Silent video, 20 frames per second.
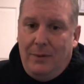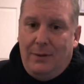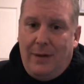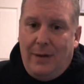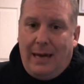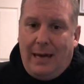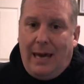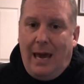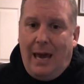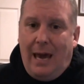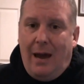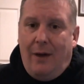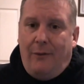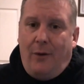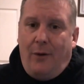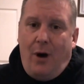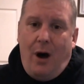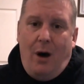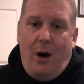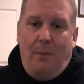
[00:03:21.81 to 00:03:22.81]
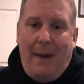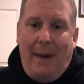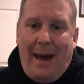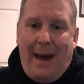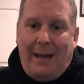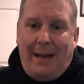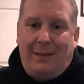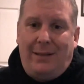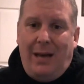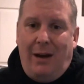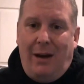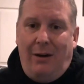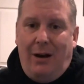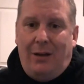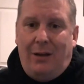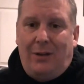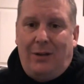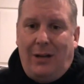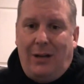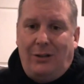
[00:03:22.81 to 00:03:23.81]
take care of all bacteria
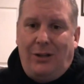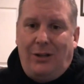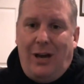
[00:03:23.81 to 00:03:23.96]
such